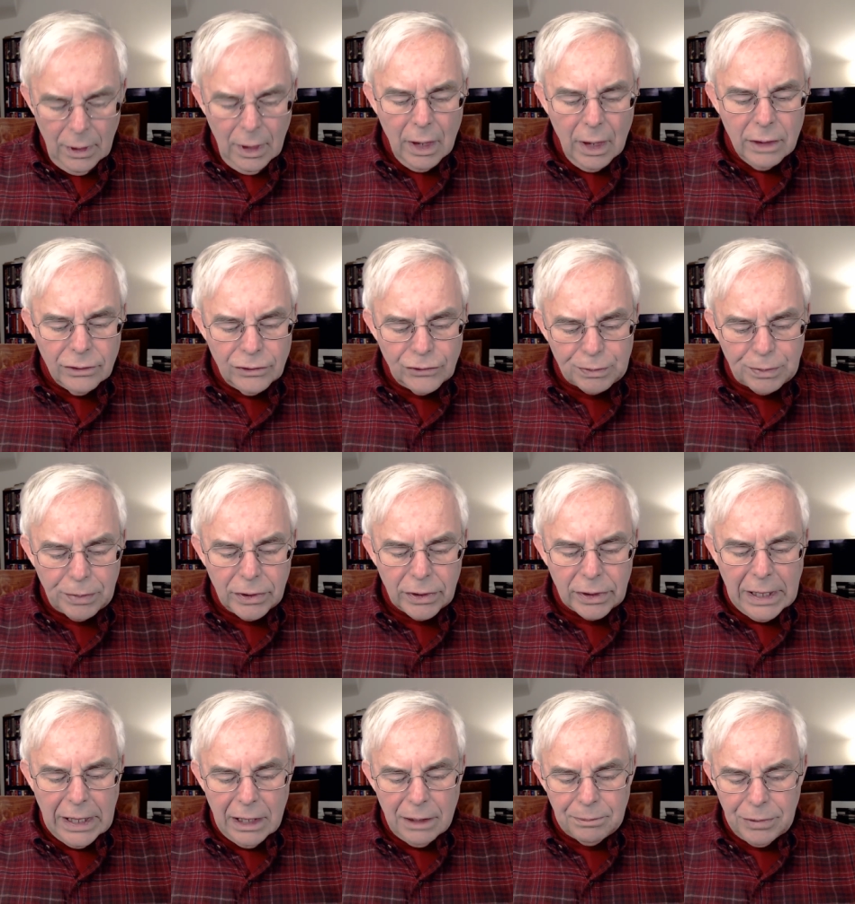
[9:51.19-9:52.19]
This book
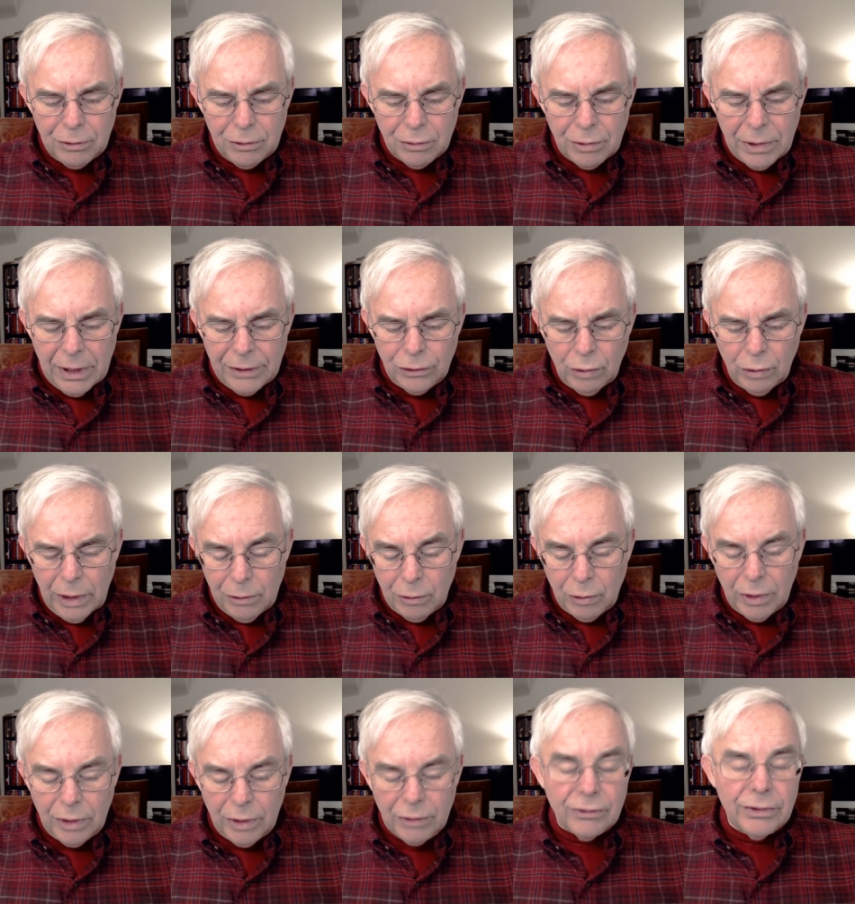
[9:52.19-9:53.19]
can't be read the way
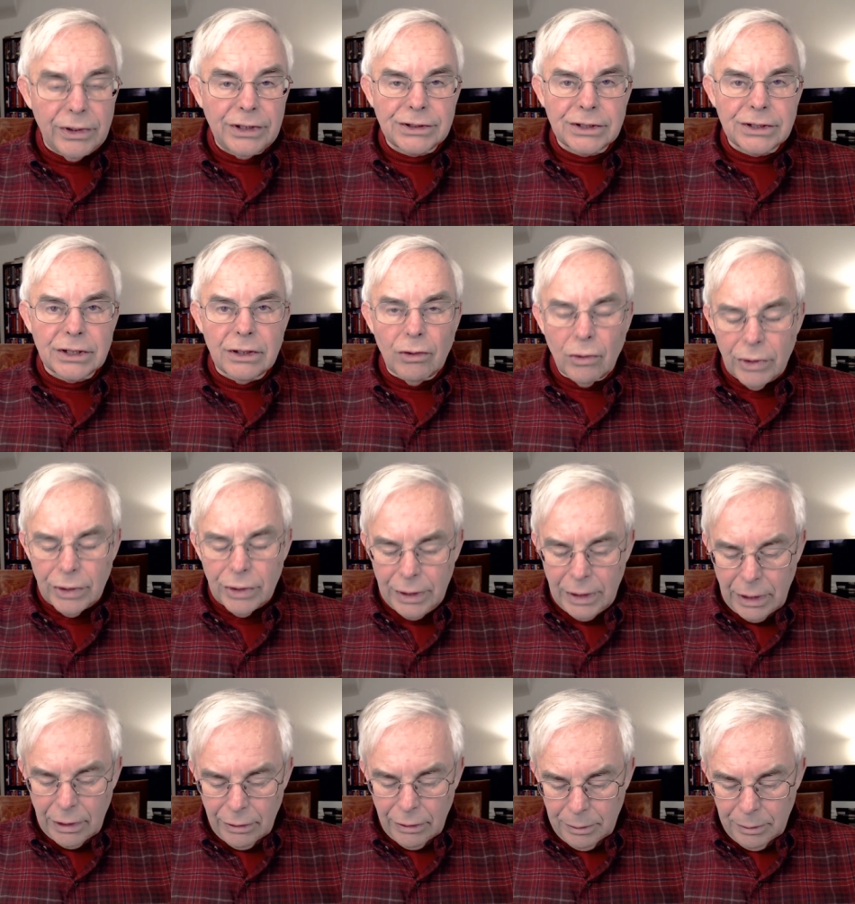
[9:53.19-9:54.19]
one reads an
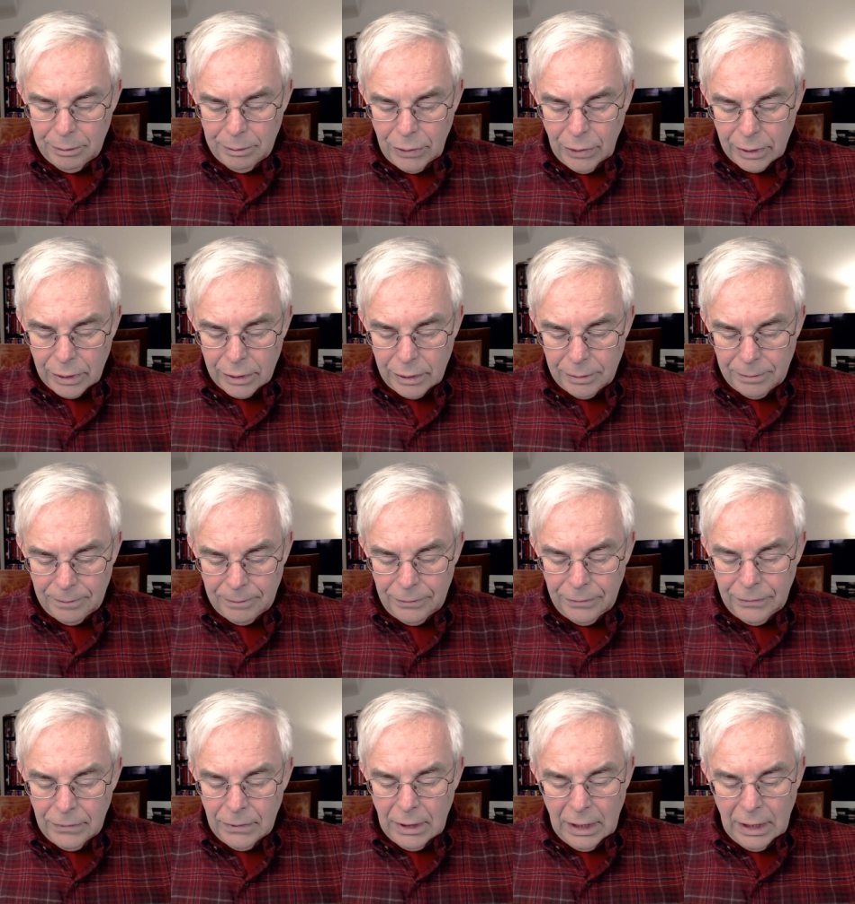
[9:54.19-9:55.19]
ordinary book.
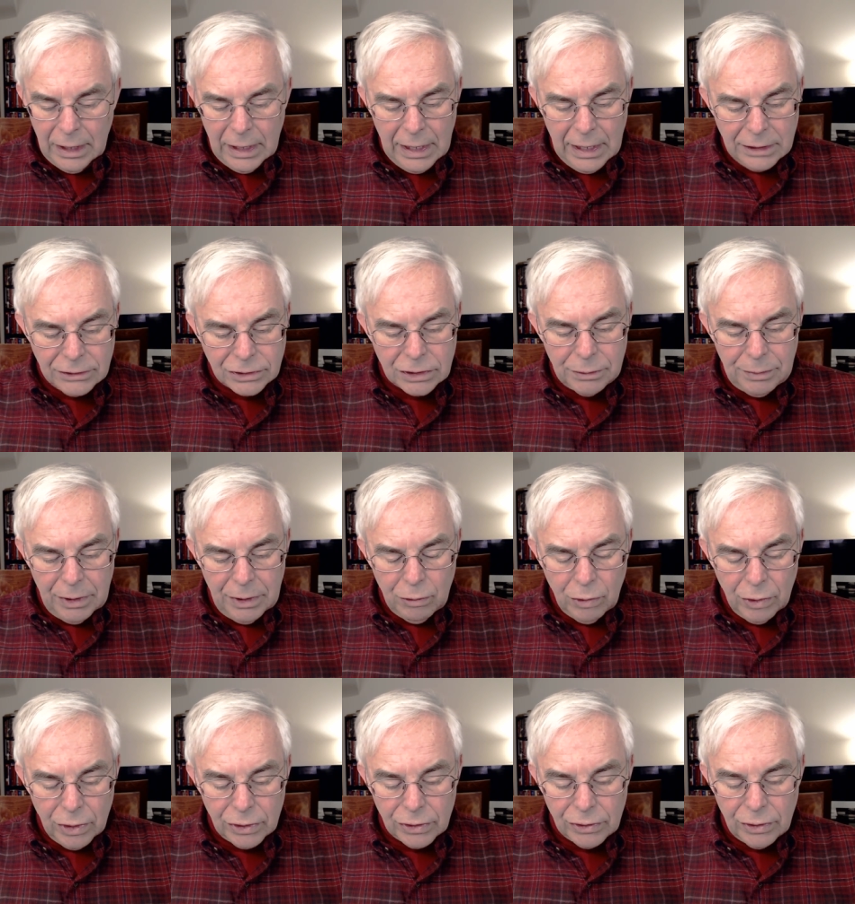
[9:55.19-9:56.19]
It has to be
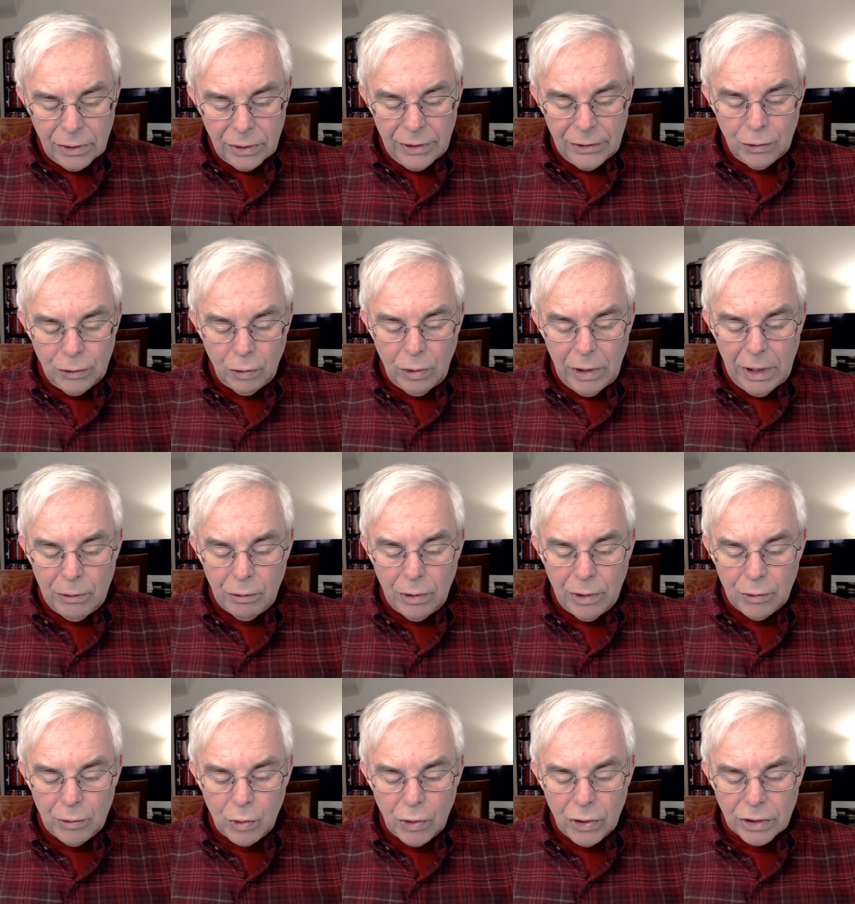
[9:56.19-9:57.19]
worked on the way
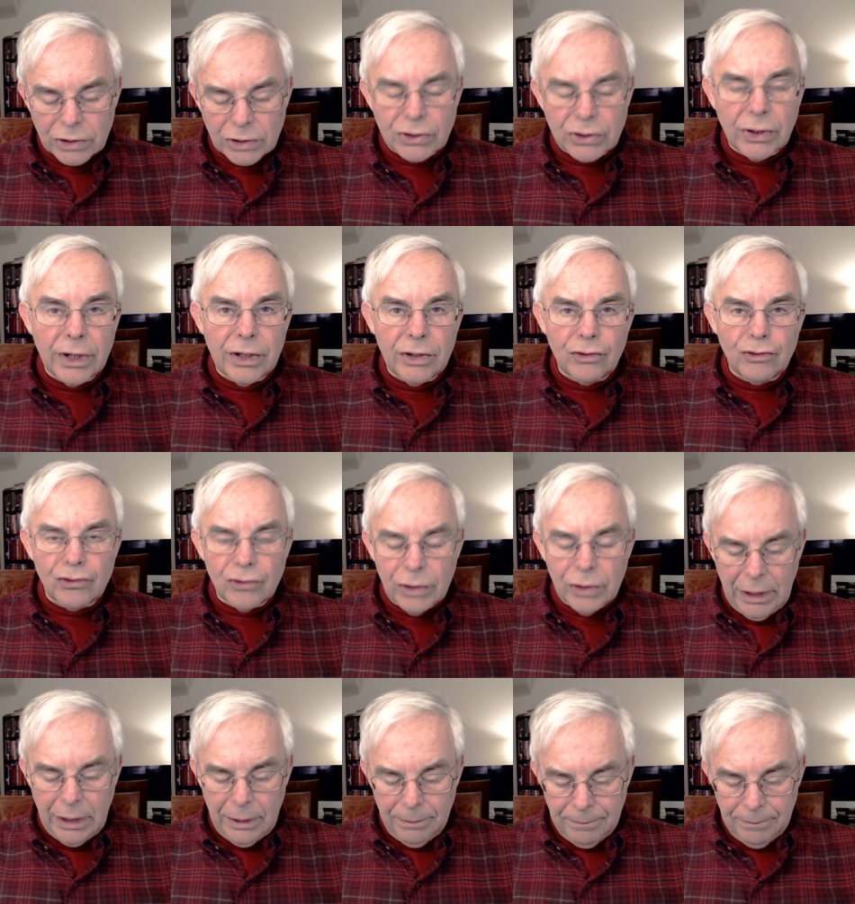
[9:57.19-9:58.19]
one works on a
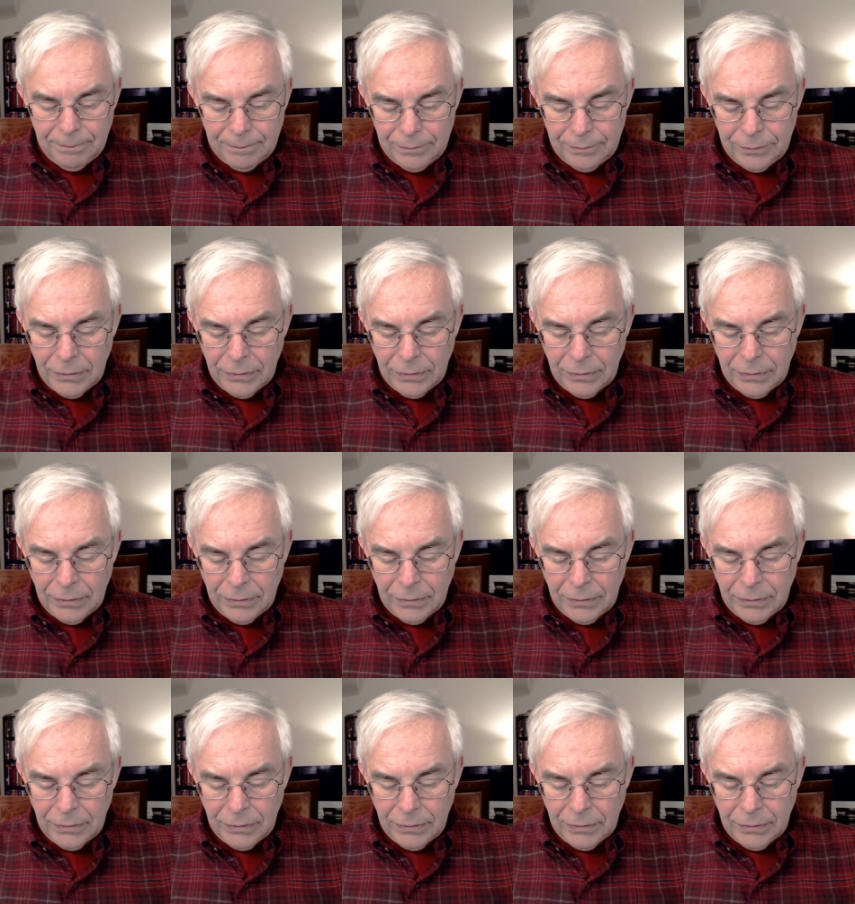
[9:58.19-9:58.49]
dream.